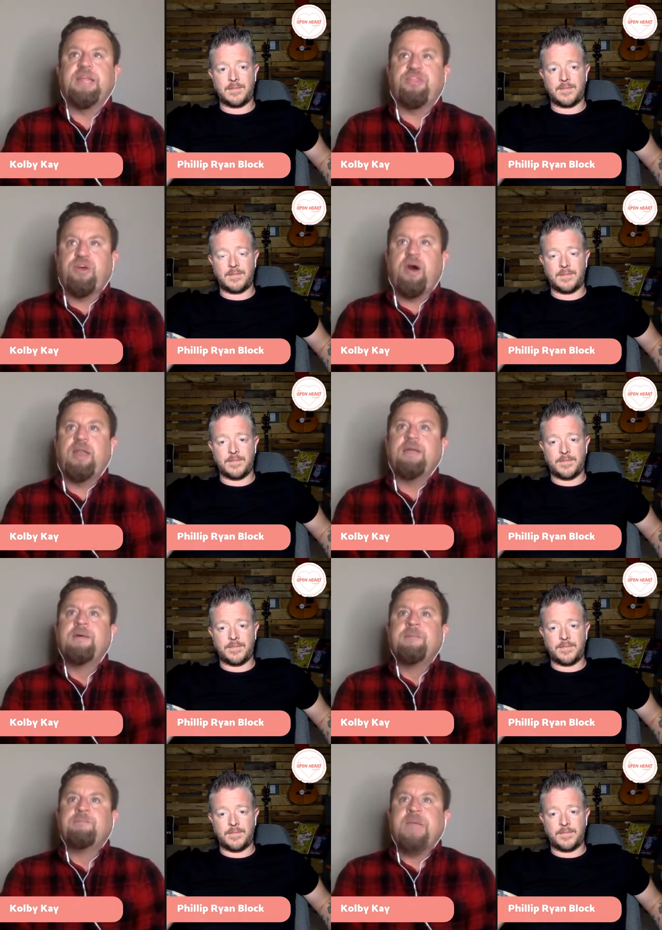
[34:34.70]
Speaker 1: much weight can
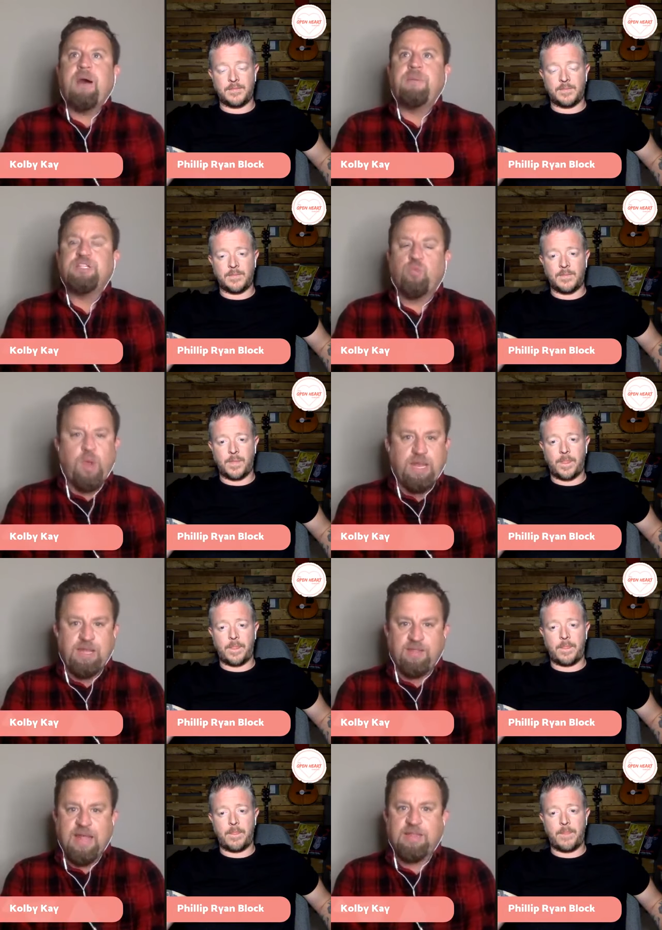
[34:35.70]
that thing hold?
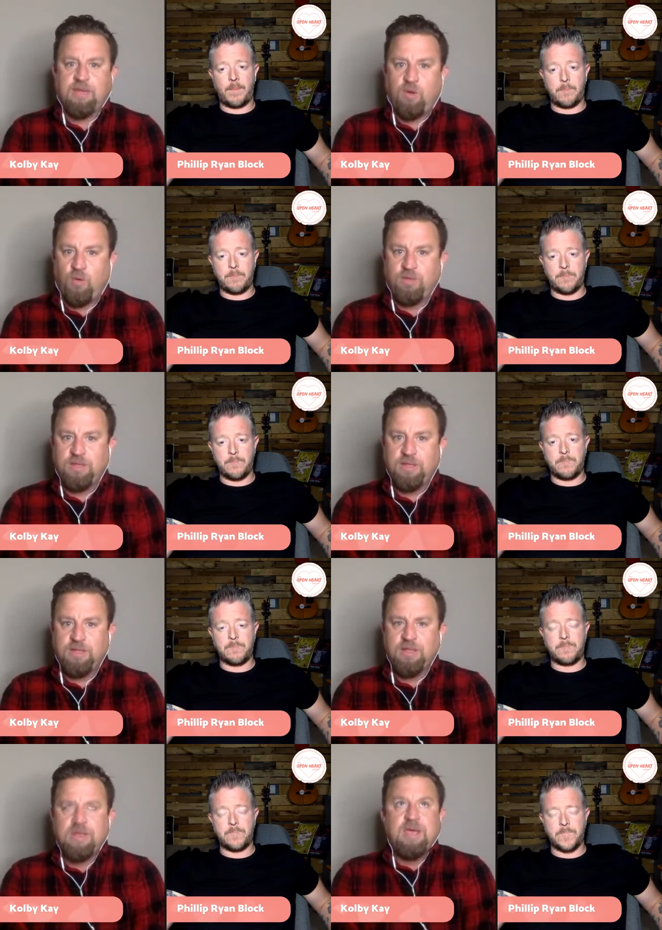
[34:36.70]
And it was right in the middle of